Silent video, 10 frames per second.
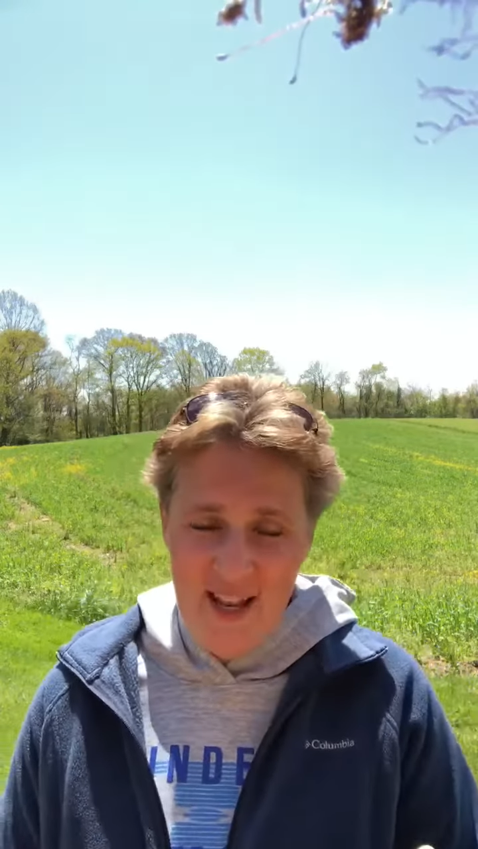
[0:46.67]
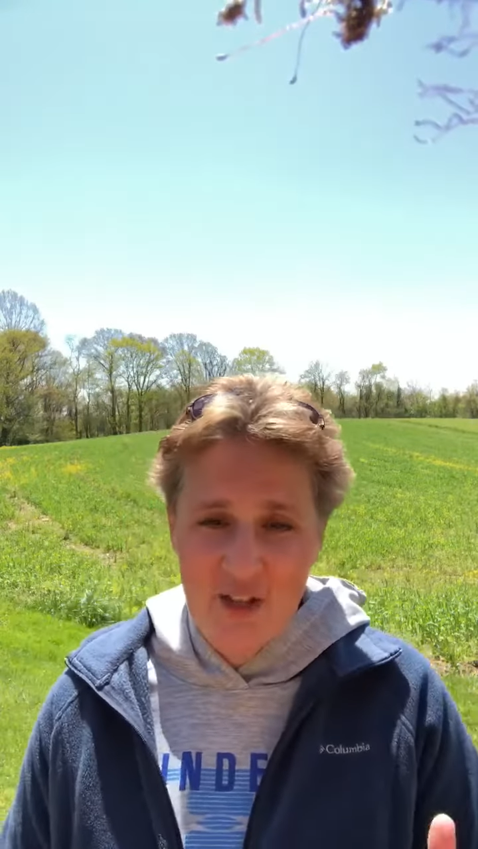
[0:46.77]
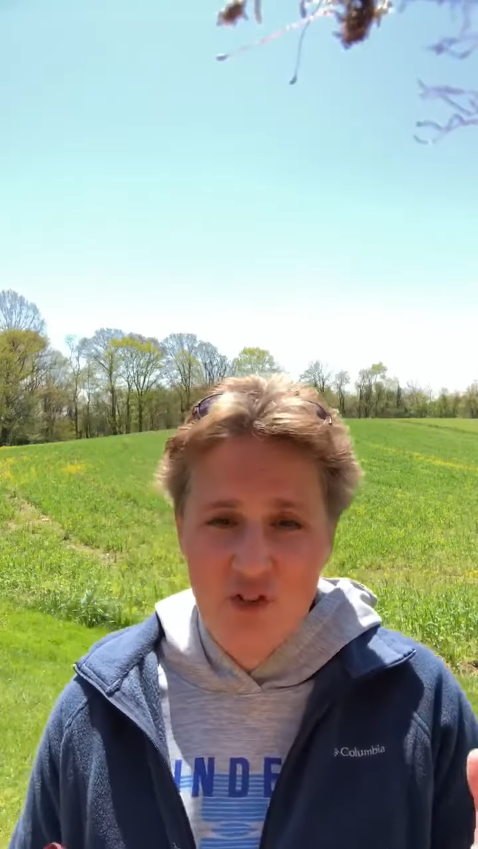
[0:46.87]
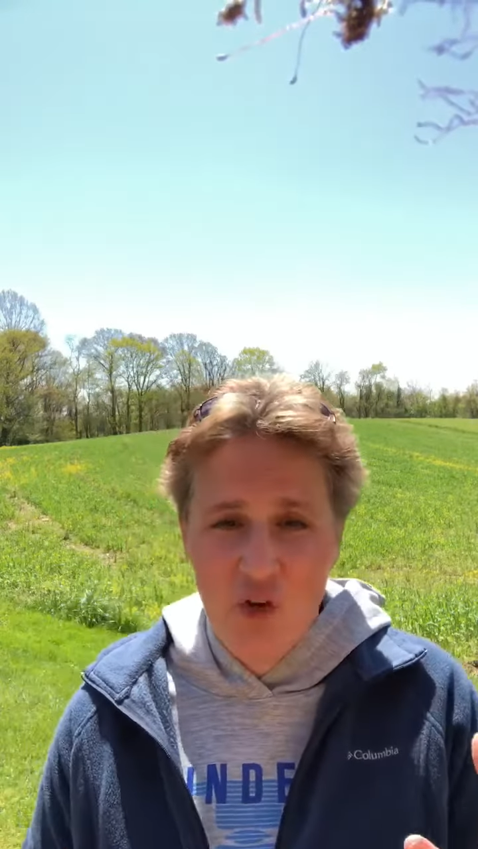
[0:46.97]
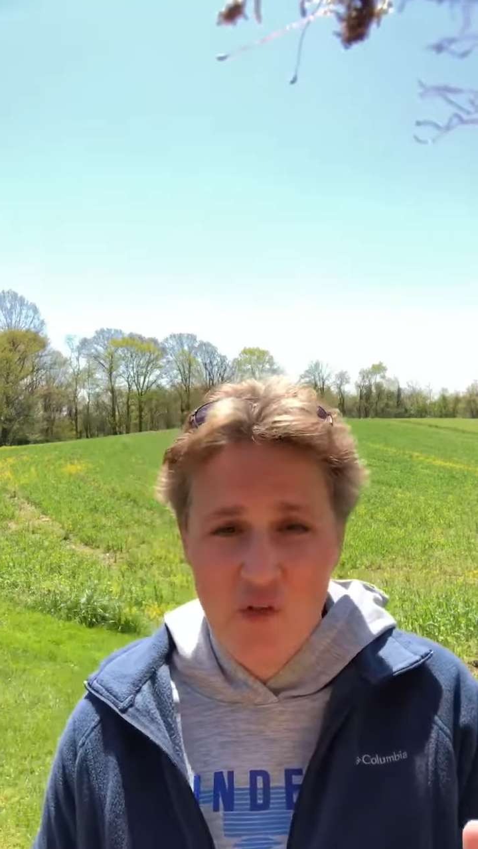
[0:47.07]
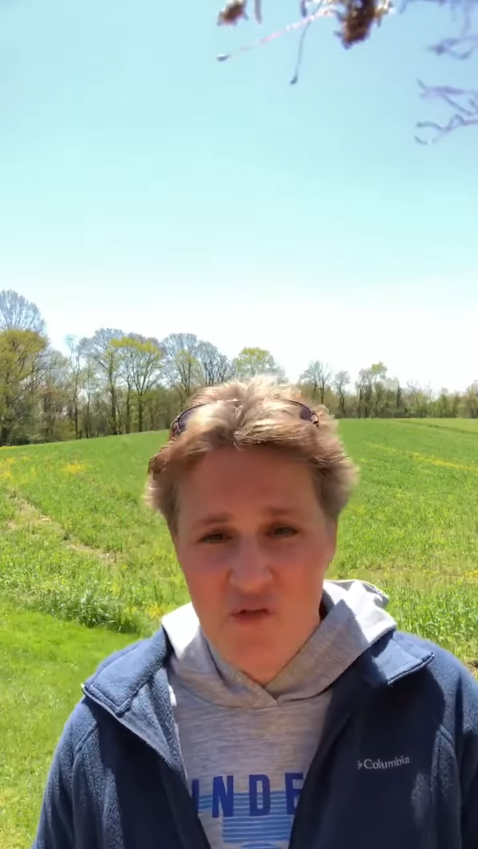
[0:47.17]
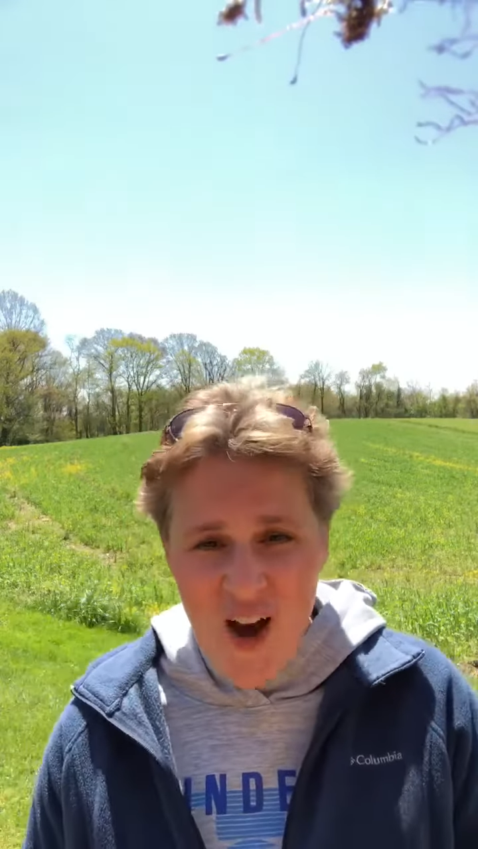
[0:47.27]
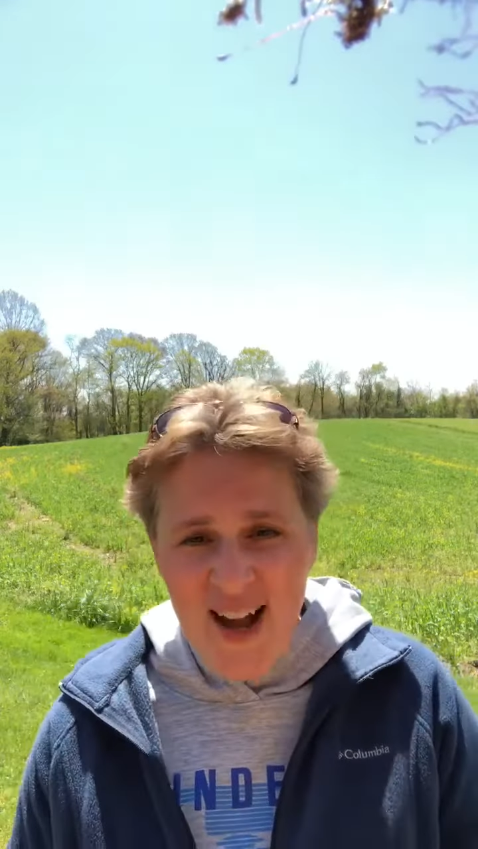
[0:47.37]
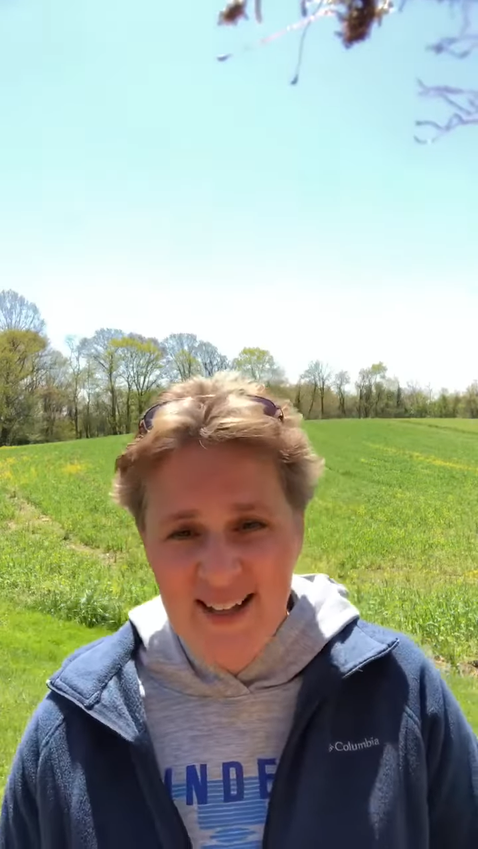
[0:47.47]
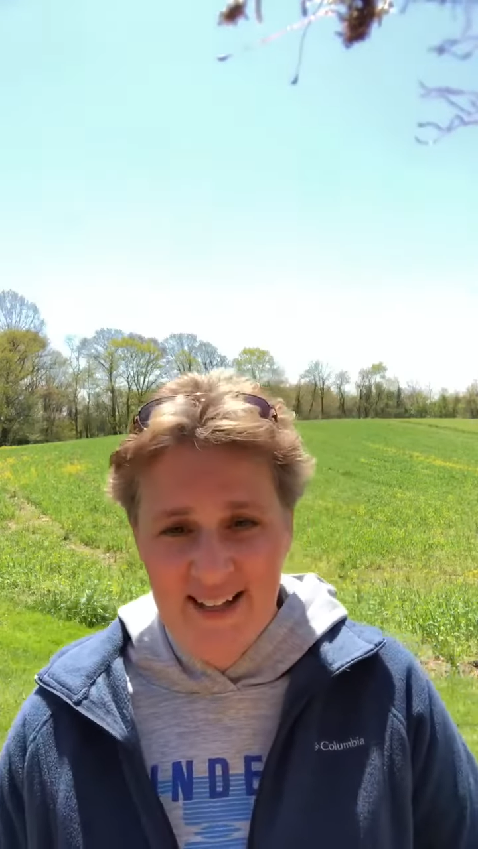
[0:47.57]
until
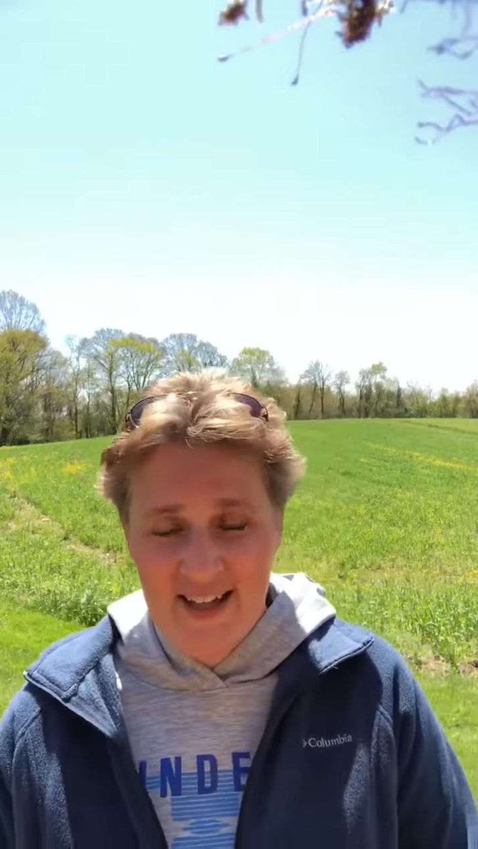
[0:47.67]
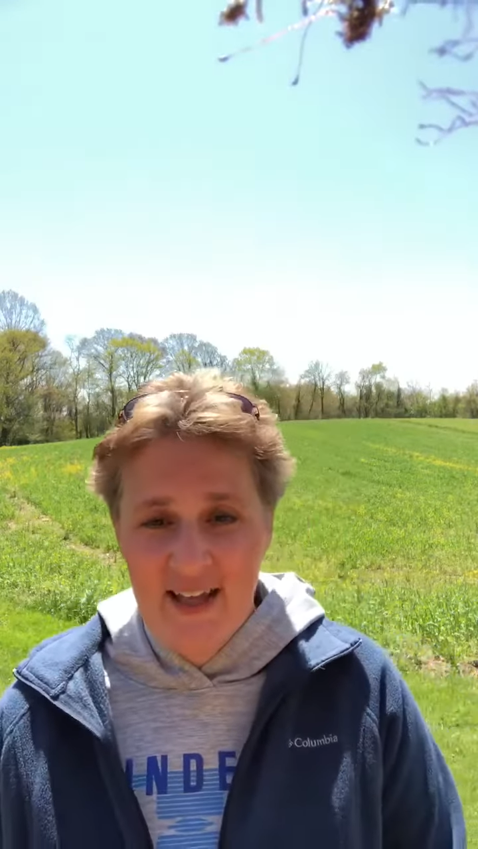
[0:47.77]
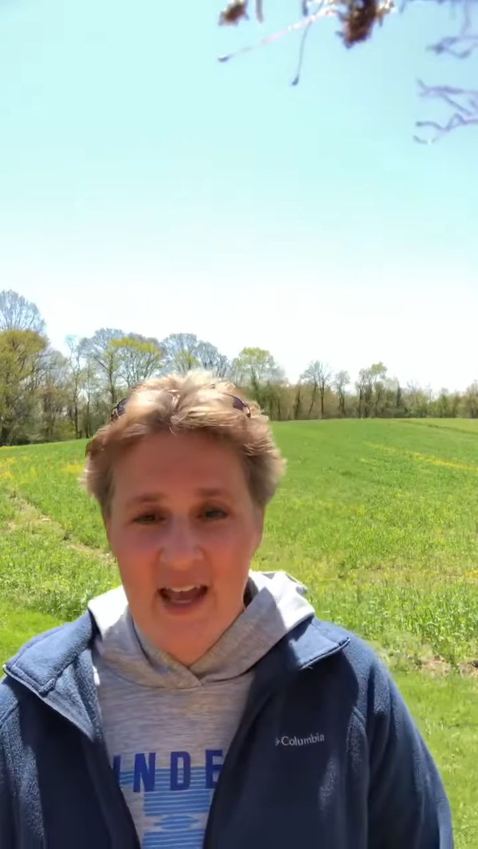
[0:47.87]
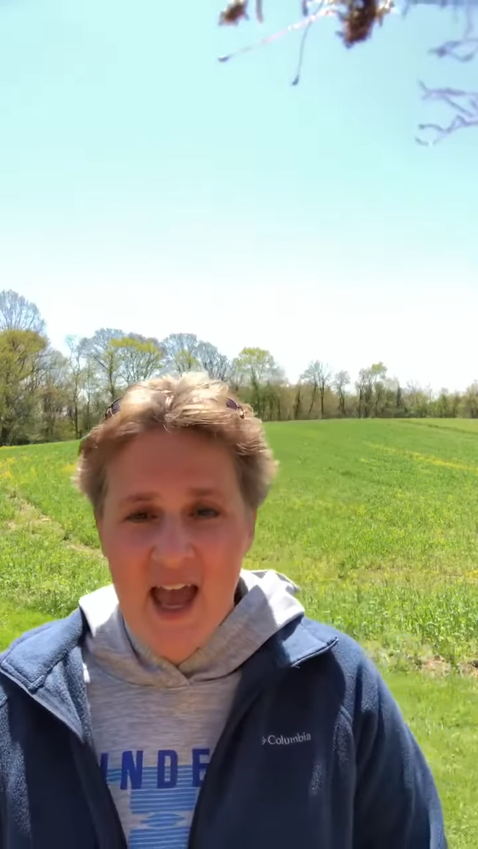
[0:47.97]
finally